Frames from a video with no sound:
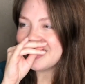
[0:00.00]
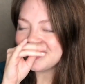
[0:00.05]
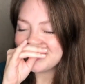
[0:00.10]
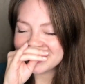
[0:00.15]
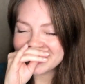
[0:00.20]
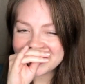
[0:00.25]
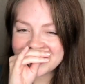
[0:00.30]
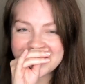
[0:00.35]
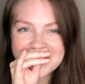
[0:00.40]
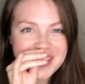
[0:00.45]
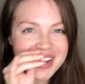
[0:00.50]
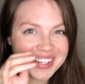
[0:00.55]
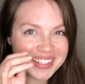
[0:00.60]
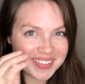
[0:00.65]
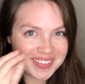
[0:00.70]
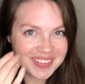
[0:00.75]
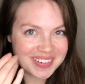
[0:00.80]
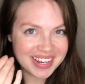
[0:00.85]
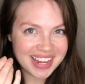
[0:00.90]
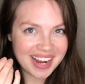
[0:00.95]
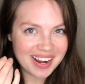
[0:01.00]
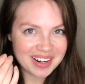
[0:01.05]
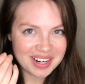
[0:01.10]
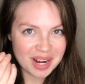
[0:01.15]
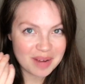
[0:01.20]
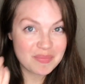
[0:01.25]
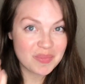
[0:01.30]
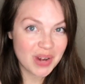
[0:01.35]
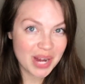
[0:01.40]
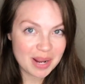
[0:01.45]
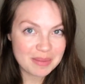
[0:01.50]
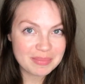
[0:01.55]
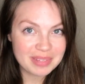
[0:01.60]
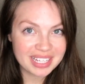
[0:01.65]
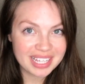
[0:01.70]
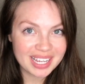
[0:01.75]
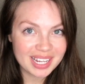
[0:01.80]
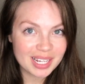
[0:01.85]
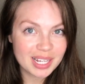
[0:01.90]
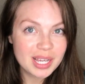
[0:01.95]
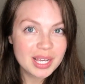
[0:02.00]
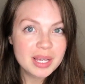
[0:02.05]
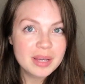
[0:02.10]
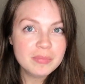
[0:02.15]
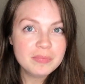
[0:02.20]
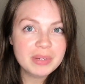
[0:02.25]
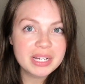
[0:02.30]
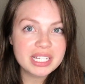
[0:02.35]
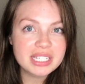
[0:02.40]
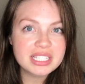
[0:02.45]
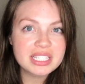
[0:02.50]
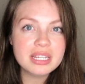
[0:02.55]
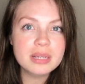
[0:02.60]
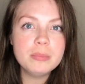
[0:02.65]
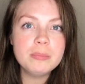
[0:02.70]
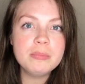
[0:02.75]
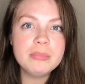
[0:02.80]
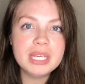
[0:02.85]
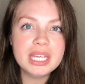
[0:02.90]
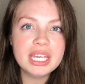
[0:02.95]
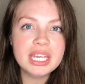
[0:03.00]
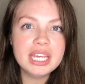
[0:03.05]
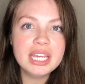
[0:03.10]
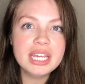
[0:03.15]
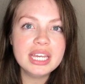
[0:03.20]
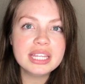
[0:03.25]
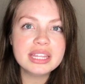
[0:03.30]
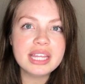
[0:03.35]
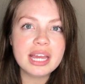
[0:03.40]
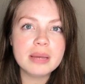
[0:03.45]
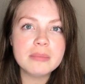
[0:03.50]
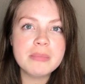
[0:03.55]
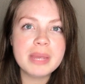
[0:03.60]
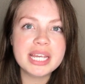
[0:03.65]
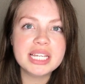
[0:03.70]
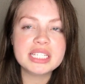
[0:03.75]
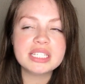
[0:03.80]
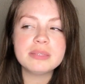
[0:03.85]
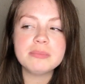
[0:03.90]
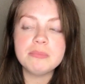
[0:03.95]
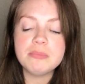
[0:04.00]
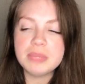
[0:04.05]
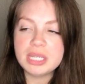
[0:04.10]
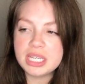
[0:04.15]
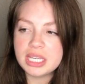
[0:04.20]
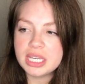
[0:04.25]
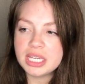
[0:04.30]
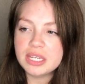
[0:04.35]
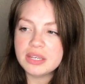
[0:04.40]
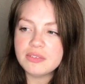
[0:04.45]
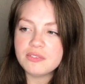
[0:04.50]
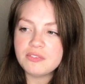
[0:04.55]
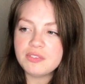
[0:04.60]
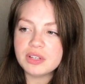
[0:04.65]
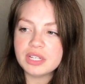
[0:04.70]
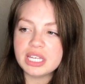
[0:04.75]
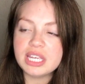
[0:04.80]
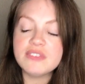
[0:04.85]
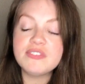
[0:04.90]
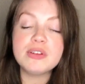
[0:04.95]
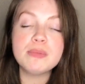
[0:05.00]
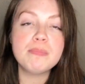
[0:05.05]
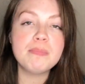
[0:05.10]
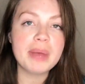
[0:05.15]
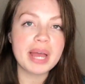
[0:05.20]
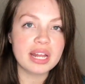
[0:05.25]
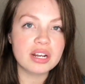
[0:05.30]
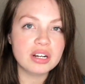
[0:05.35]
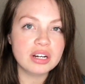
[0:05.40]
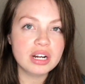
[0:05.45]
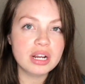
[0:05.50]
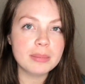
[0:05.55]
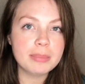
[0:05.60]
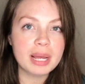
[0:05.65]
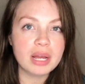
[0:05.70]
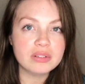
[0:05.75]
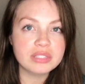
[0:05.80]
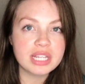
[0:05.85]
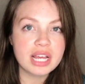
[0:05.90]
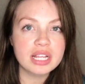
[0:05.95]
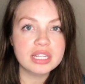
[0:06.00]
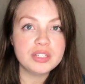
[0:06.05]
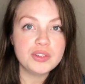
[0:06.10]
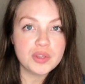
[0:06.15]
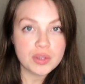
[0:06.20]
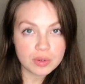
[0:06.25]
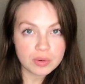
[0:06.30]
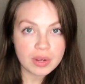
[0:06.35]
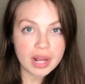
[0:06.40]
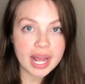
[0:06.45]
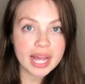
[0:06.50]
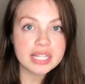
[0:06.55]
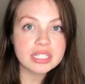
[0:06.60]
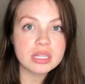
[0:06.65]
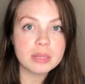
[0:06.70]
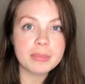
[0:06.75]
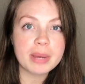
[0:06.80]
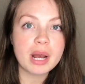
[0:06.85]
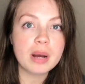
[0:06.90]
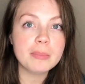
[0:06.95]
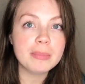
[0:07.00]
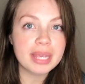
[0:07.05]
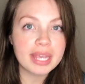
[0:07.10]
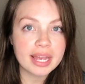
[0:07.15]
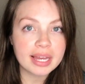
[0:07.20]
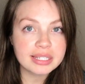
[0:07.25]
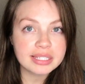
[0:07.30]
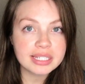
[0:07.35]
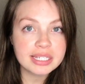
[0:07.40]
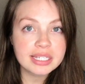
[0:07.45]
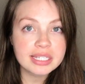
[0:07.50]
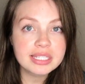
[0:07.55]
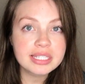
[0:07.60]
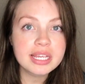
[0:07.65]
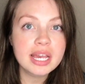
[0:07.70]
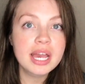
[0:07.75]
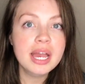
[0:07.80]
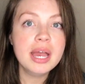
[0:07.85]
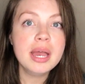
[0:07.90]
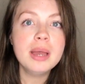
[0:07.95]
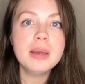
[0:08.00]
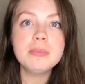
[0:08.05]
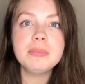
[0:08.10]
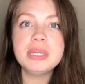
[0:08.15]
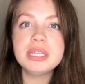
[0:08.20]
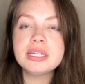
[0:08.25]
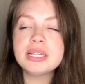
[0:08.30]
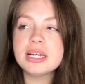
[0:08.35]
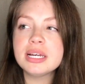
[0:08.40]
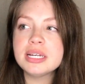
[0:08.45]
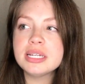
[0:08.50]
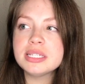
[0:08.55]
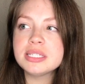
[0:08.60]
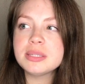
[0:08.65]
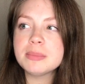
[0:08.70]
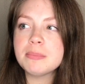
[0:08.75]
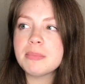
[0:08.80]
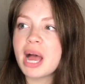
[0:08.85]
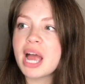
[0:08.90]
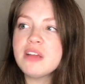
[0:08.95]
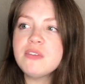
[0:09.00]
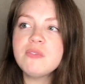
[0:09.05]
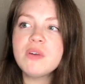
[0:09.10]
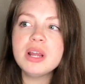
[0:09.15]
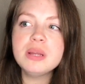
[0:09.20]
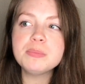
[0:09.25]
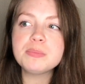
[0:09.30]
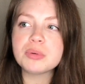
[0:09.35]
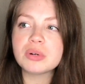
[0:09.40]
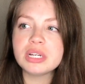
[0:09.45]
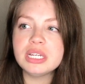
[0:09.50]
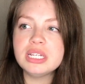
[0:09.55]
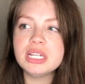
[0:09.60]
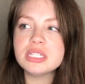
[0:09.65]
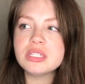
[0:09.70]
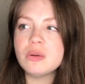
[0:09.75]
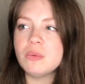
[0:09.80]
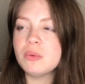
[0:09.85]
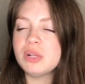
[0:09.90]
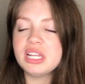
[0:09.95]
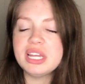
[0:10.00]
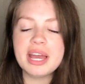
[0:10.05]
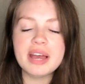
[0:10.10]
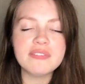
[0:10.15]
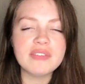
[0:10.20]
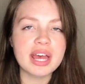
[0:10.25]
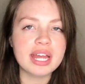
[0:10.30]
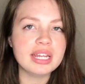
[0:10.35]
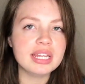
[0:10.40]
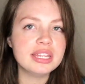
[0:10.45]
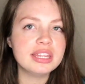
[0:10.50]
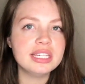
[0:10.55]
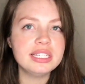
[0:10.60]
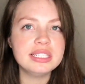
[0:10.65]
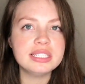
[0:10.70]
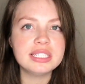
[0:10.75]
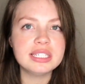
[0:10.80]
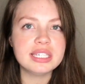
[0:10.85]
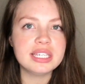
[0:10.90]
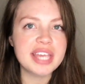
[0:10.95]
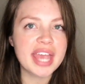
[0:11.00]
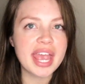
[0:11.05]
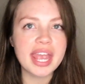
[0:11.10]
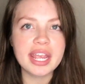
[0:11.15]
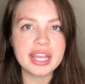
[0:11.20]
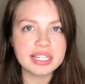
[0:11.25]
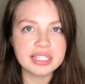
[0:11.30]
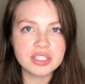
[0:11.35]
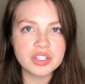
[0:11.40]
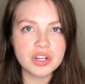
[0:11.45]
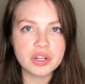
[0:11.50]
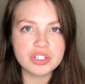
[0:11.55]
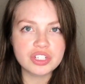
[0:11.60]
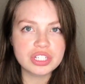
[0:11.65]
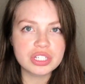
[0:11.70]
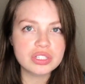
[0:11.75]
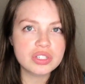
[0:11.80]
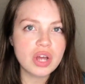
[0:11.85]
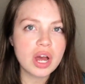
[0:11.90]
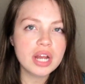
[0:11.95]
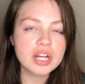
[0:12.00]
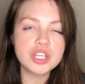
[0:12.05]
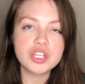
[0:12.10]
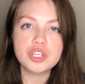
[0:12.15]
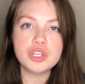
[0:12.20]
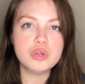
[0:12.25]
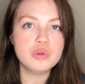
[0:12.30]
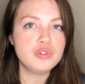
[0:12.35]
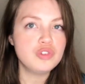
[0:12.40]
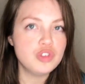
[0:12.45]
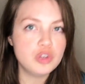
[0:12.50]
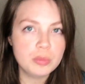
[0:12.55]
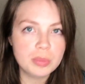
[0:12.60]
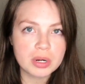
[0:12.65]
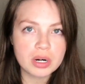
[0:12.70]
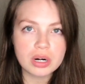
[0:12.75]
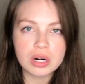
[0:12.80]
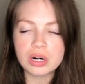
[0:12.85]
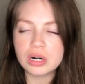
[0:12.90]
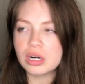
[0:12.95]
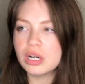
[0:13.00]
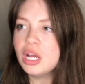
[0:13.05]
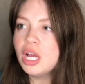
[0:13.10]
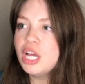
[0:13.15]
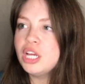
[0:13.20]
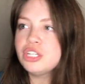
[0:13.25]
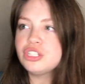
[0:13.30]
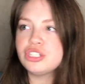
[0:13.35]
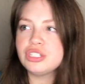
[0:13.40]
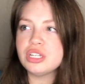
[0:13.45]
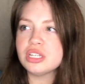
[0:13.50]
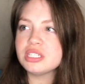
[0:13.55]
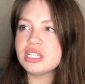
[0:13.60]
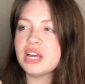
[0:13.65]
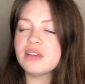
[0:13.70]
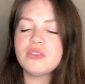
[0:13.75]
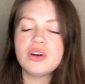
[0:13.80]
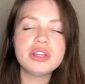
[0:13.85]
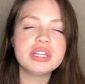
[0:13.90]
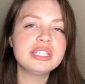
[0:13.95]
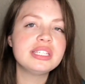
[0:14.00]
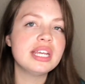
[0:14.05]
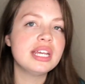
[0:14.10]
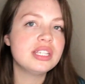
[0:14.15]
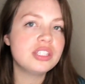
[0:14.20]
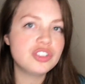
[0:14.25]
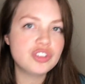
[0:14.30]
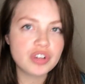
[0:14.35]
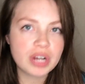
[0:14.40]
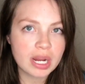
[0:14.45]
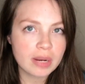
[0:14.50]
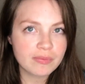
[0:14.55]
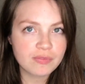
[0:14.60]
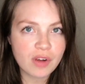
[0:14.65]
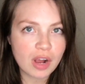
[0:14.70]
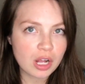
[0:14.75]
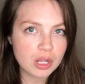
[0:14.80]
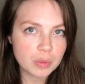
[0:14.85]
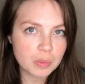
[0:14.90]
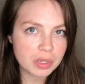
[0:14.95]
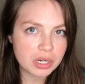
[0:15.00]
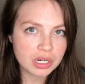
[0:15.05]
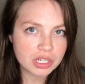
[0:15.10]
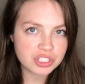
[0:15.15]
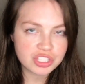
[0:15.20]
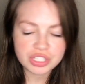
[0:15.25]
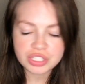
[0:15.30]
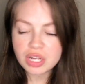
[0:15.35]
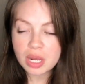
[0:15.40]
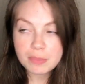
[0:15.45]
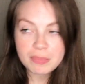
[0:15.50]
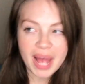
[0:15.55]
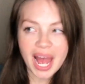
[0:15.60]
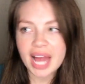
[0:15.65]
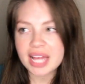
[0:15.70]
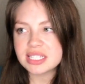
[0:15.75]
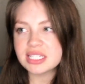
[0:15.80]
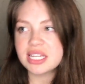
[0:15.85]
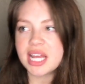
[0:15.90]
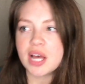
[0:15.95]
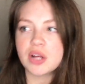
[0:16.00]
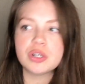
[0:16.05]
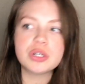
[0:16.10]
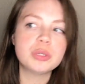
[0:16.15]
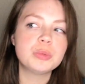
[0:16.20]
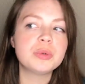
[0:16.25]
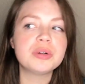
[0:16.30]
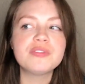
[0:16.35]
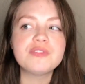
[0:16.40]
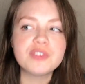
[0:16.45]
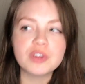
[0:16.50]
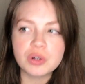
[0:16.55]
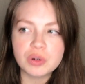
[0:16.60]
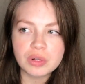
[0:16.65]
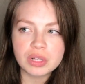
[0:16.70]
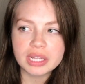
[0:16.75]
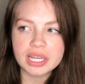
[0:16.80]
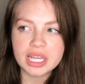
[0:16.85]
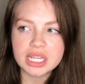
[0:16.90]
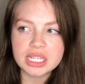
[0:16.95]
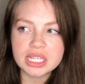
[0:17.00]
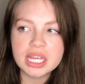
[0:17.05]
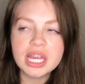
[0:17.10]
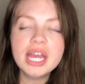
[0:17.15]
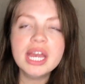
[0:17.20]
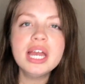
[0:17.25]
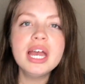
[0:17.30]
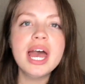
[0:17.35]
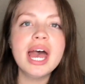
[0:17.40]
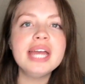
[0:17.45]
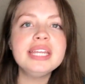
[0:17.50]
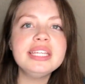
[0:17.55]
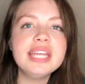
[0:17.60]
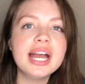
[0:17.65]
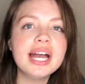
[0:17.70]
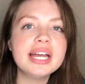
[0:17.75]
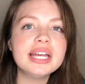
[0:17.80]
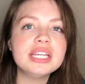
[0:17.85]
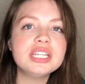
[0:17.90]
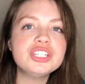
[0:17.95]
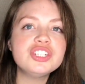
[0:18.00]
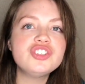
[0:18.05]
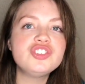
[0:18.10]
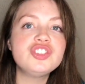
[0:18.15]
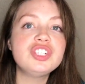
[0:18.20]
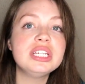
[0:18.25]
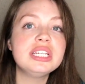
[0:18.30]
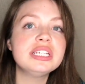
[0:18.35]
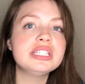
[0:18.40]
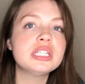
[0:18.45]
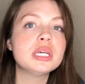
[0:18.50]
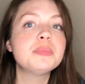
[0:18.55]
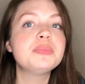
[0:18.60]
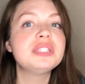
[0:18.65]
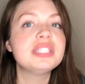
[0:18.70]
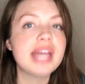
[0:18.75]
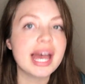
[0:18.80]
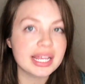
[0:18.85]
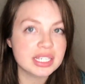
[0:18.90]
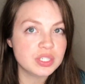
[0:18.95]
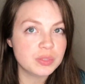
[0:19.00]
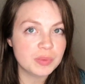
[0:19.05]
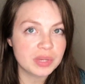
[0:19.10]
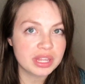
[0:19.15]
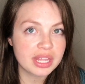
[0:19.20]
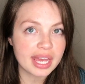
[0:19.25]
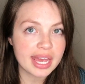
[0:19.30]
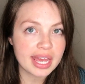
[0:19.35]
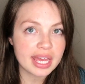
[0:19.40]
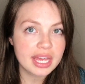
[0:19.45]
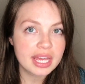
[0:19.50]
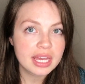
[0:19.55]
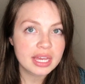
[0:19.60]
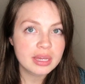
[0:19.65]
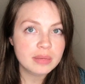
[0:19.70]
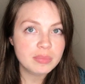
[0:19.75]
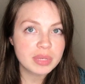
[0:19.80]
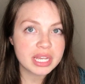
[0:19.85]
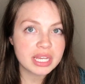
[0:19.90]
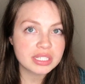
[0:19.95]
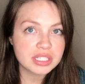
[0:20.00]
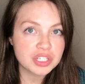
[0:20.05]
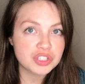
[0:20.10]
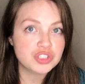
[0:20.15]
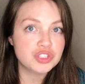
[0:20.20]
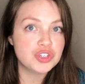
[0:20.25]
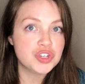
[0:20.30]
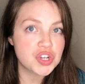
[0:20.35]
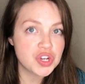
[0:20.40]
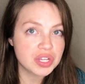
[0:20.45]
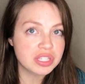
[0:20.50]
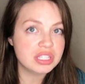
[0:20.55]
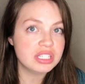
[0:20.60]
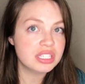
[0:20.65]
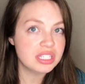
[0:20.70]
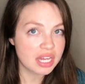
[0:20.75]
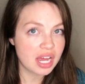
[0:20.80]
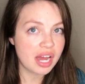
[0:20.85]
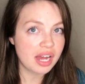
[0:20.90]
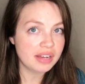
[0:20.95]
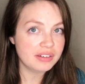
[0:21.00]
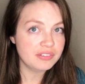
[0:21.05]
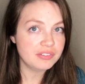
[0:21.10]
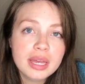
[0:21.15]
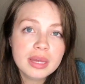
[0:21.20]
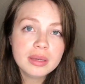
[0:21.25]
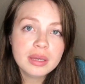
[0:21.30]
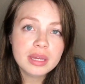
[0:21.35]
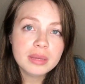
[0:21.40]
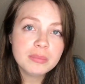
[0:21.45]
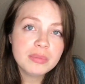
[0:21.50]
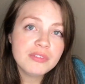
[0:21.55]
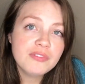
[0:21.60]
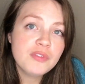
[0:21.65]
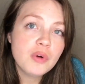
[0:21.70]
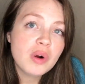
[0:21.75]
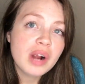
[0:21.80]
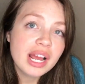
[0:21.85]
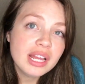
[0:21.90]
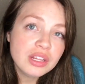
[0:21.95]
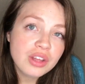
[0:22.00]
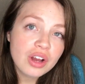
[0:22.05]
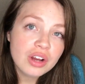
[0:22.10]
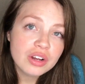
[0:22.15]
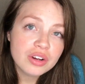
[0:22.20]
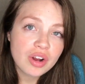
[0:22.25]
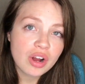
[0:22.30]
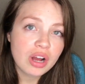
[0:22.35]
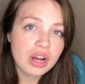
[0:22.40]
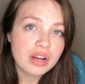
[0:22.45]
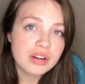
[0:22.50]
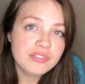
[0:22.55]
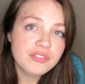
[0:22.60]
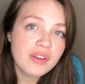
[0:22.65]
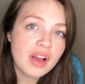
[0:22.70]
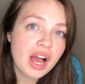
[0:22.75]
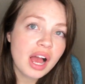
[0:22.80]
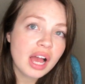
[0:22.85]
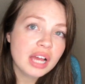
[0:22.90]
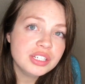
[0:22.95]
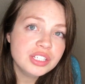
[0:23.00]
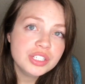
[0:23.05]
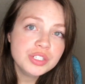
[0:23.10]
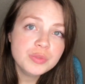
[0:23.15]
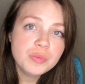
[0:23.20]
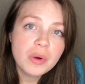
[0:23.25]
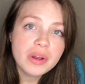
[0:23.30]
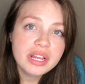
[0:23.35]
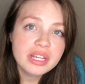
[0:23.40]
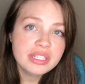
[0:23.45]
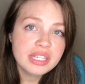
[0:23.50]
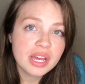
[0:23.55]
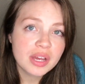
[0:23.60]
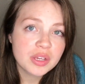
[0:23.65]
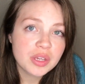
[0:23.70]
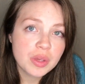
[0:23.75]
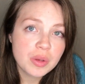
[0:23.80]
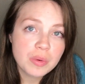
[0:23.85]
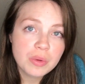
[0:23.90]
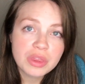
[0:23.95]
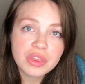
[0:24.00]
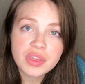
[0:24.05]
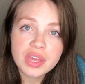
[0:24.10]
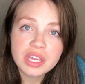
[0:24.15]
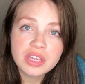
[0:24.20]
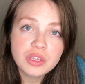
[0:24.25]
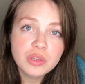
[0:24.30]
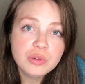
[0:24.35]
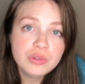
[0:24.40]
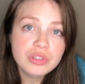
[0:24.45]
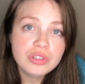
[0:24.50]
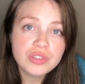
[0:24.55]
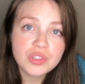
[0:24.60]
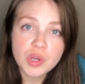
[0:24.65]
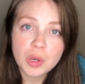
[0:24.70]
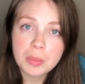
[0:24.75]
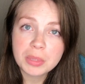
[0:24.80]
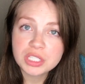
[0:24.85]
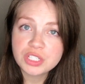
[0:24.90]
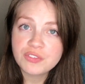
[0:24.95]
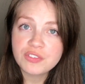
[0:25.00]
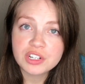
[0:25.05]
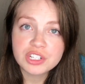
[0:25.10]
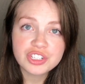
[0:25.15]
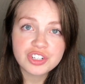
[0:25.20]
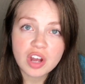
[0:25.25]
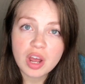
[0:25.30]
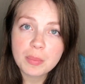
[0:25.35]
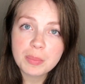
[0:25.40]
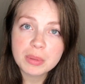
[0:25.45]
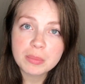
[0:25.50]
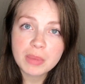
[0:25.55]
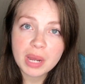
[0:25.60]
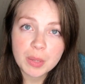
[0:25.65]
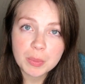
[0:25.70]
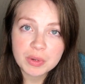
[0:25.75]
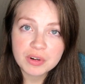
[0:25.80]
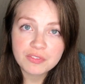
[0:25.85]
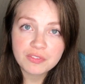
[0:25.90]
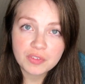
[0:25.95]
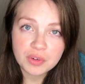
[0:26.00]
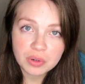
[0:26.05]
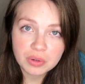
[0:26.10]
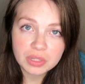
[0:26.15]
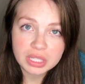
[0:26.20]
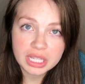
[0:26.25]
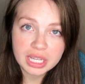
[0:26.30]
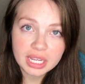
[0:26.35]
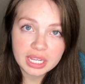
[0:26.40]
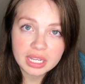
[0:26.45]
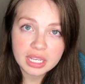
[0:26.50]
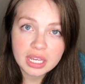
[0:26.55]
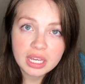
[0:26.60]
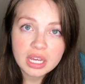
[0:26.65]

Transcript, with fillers: feel like you guys don't care and I'm rambling, but to me, that makes me feel even better about telling you guys about MeUndies, because my friend Bree doesn't really have anything to gain. You know, she's not a YouTuber, she doesn't have all these Instagram followers, she's not passing out her referral link, and yet she is obsessed with it, because it's good stuff. And before I log off, I just wanna tell you, thank you so much for shopping my referral link.